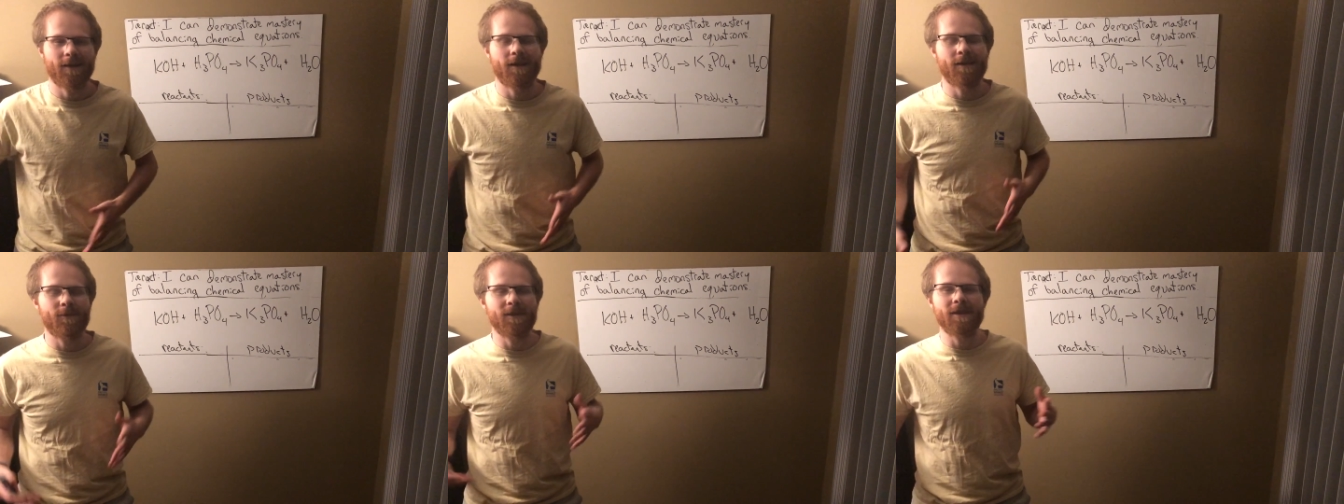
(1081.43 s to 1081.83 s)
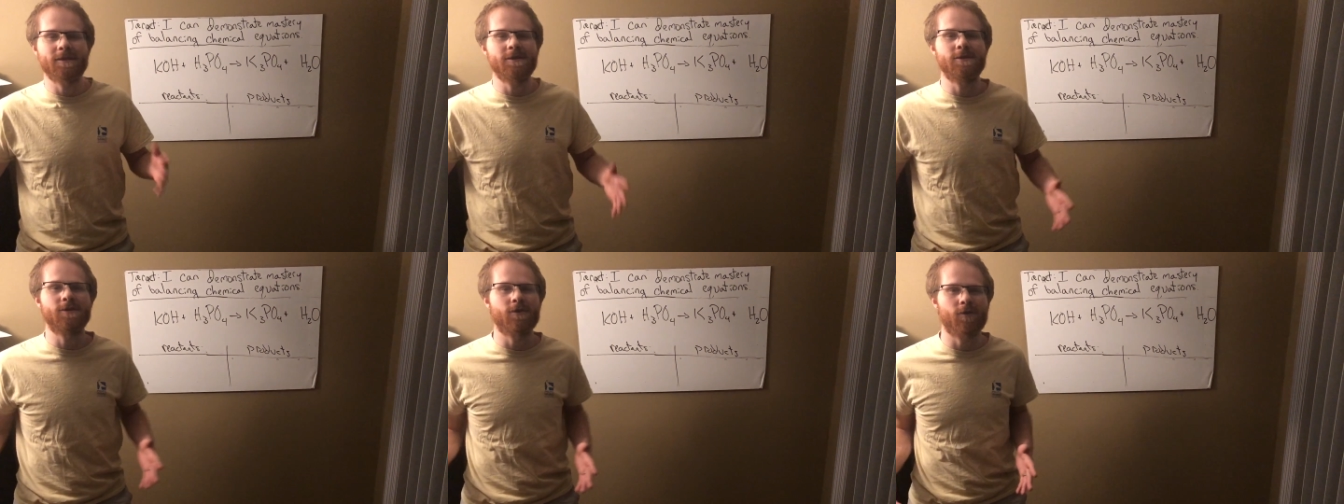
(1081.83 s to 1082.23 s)
I mean, that's
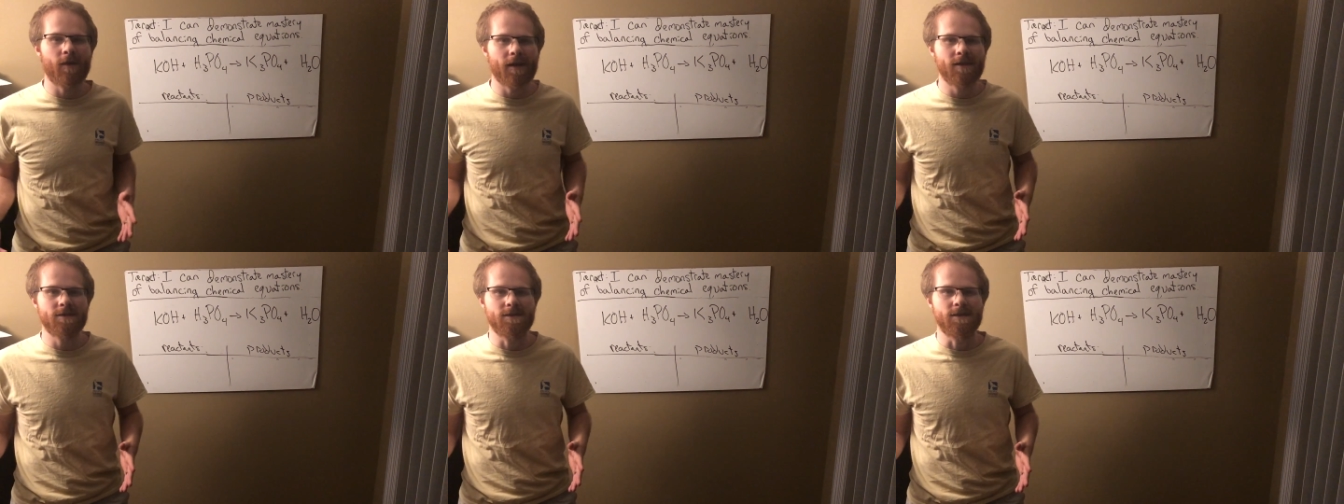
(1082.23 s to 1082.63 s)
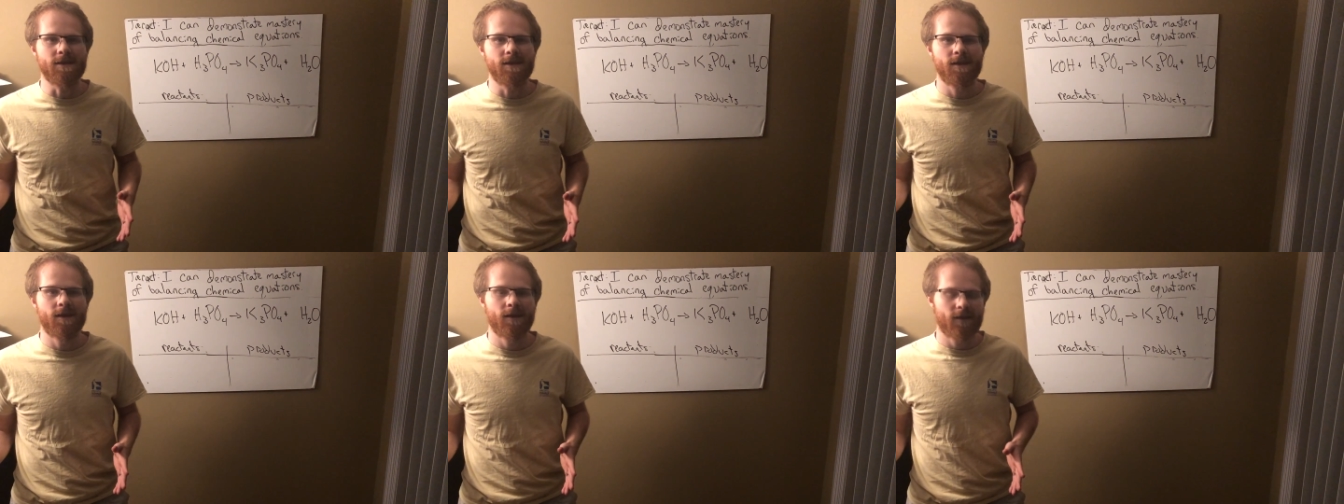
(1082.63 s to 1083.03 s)
just crazy.
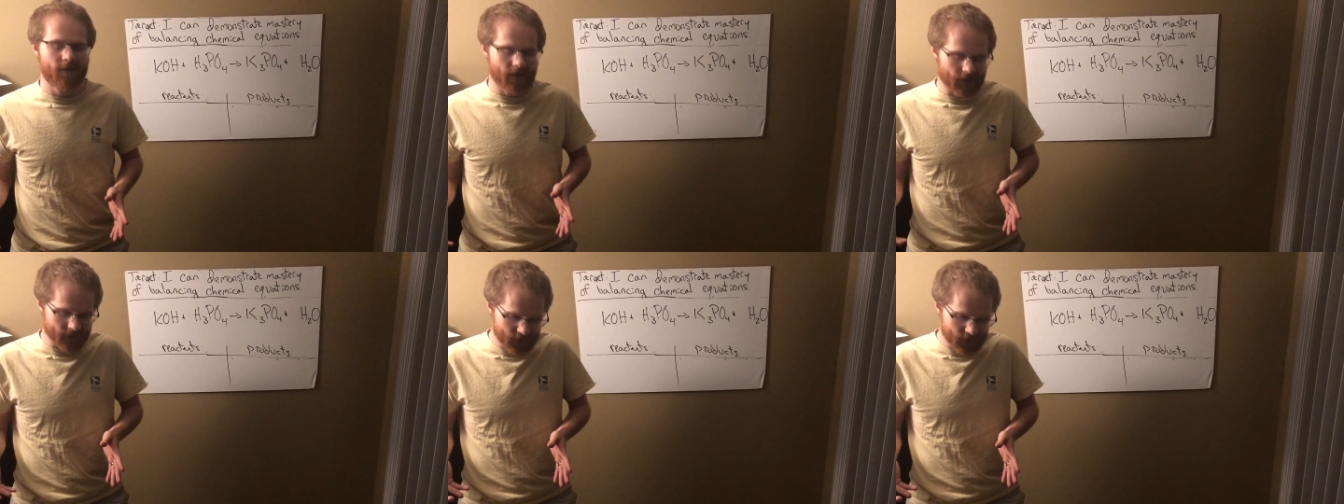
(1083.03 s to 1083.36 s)
That